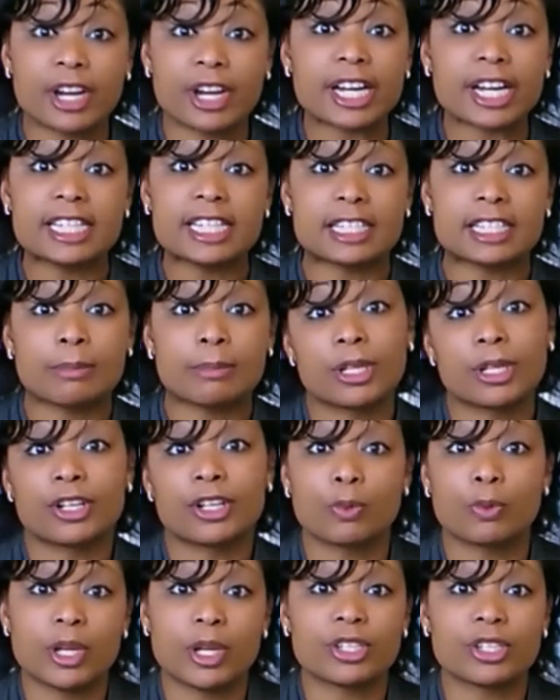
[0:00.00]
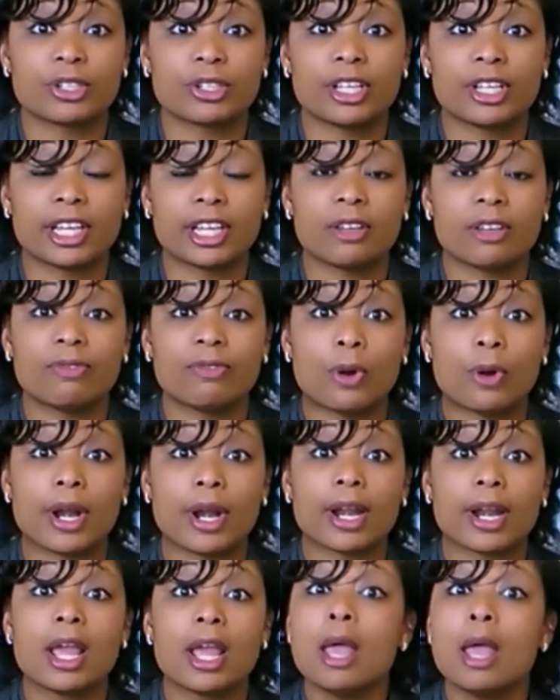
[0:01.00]
very similar to what you're looking
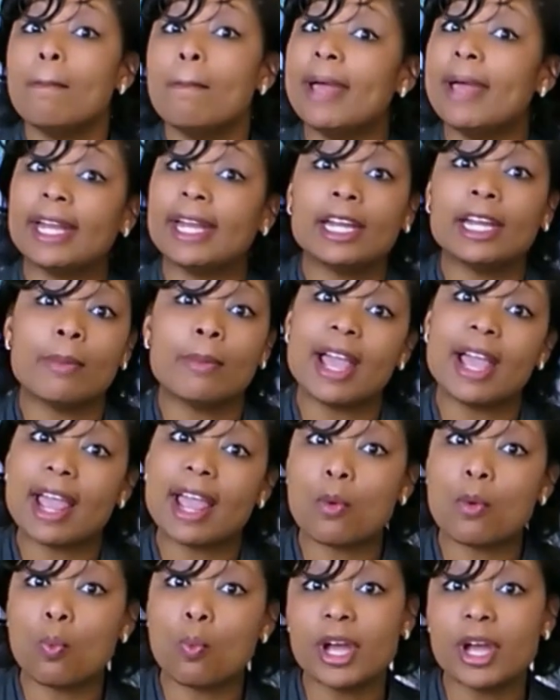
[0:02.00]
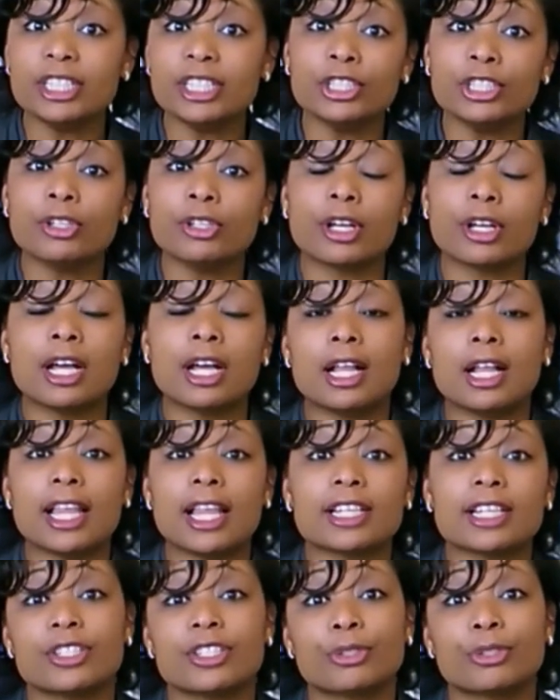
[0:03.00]
for. But anyway, once you
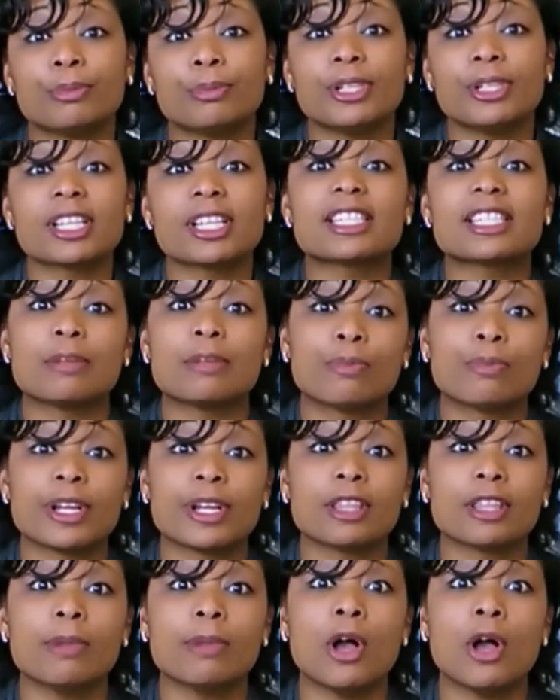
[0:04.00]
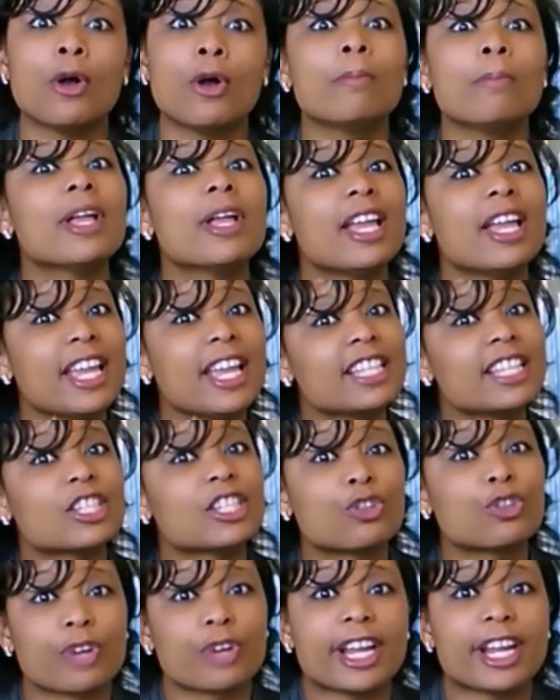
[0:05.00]
collect your books and bring them home,
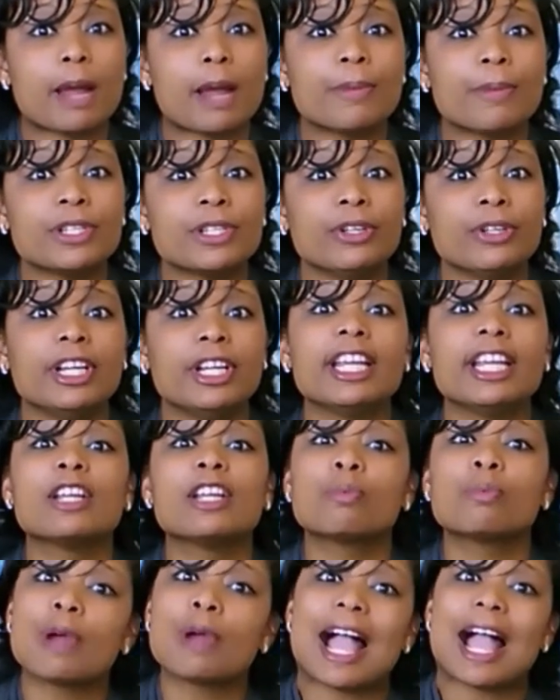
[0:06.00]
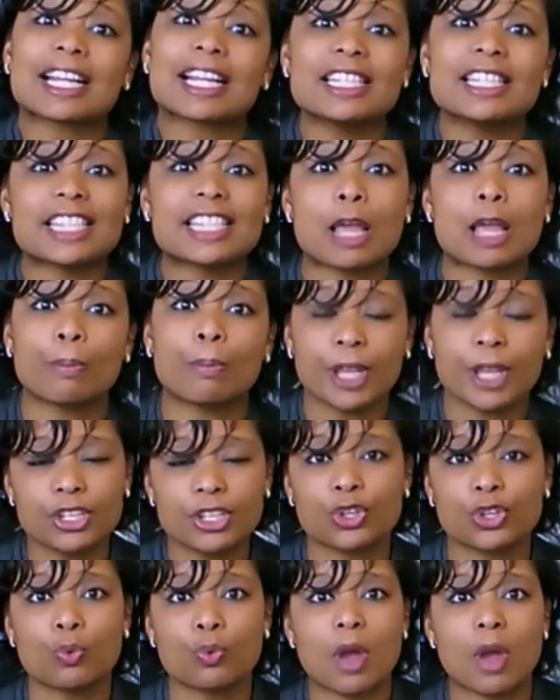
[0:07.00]
it's a great opportunity to practice that
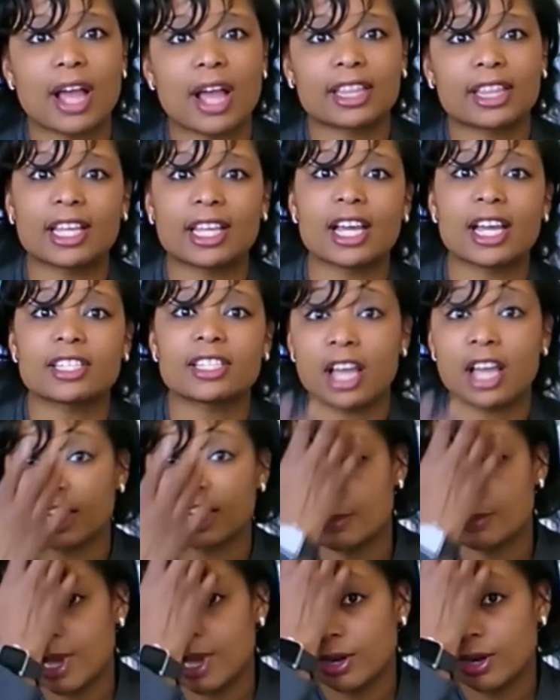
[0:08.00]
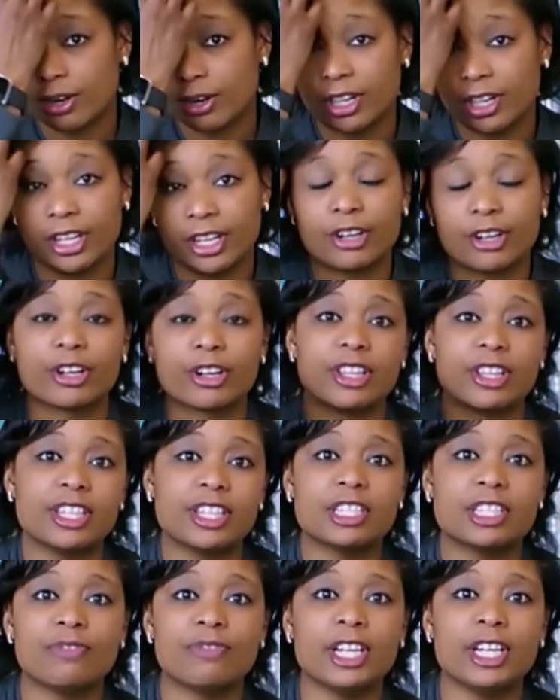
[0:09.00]
picture walk that I talked about earlier
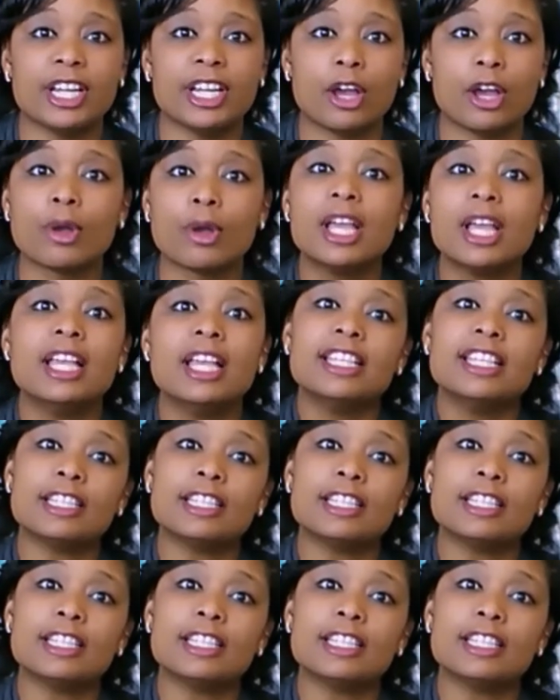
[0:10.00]
in this video.